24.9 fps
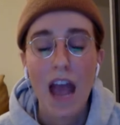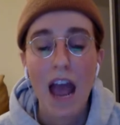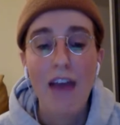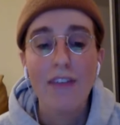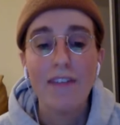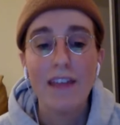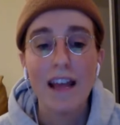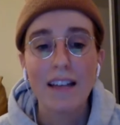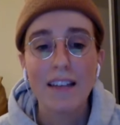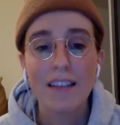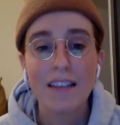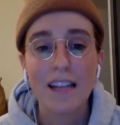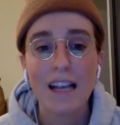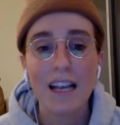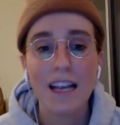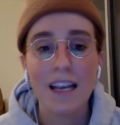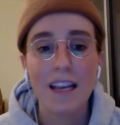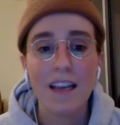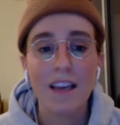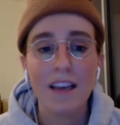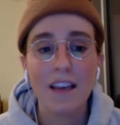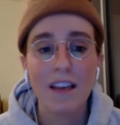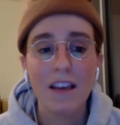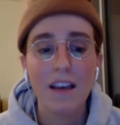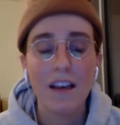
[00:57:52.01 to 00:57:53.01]
And that's
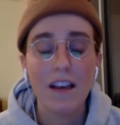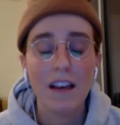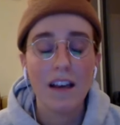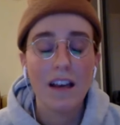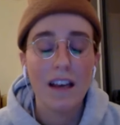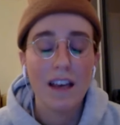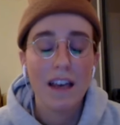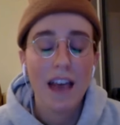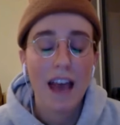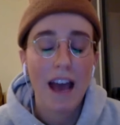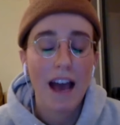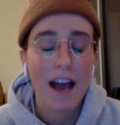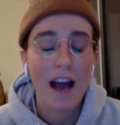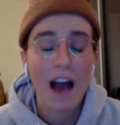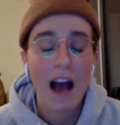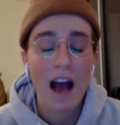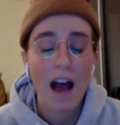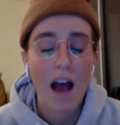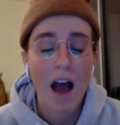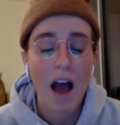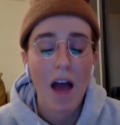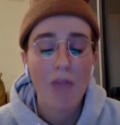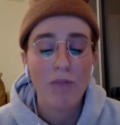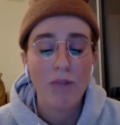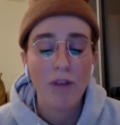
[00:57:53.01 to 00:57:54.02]
like, yeah,
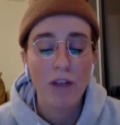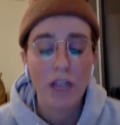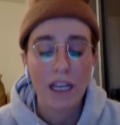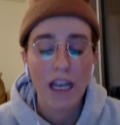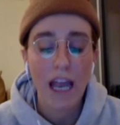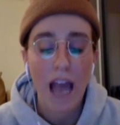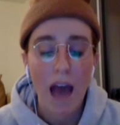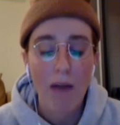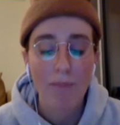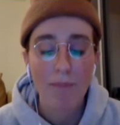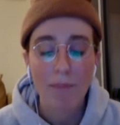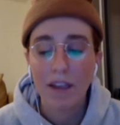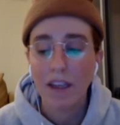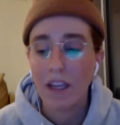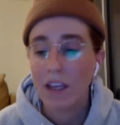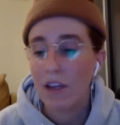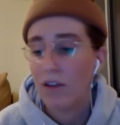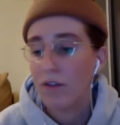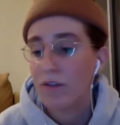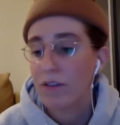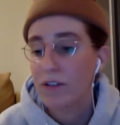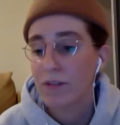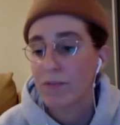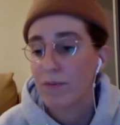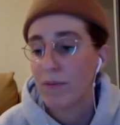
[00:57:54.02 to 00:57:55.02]
I'm really happy that
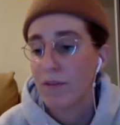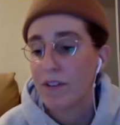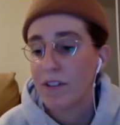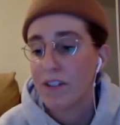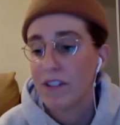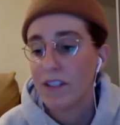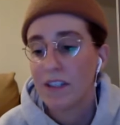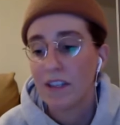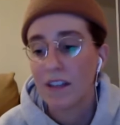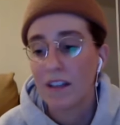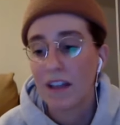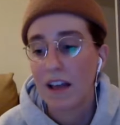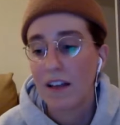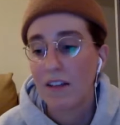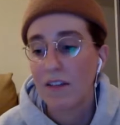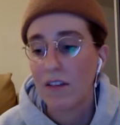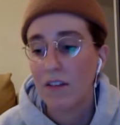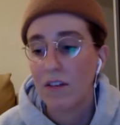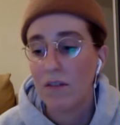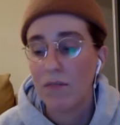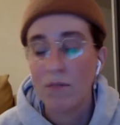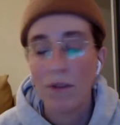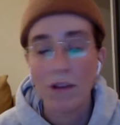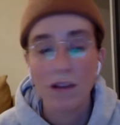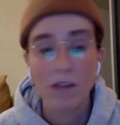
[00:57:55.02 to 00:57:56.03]
you're experiencing that
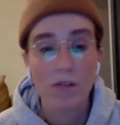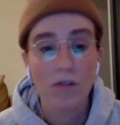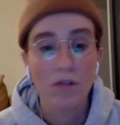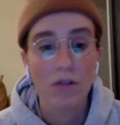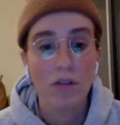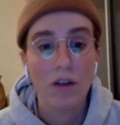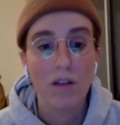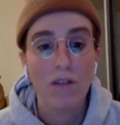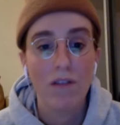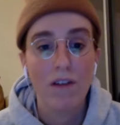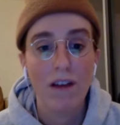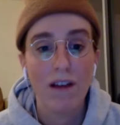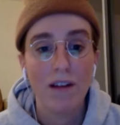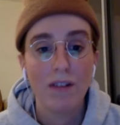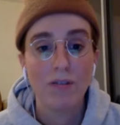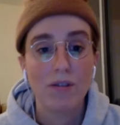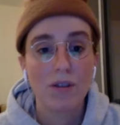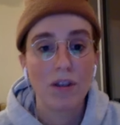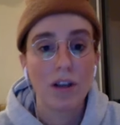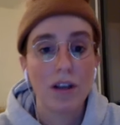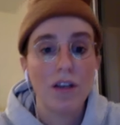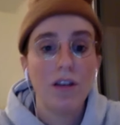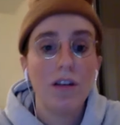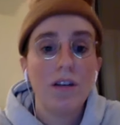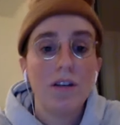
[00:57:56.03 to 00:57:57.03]
too. Mazel tov,
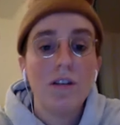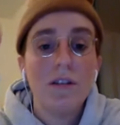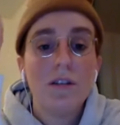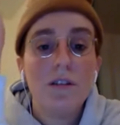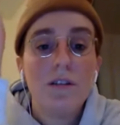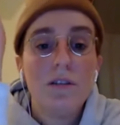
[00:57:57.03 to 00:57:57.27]
honestly.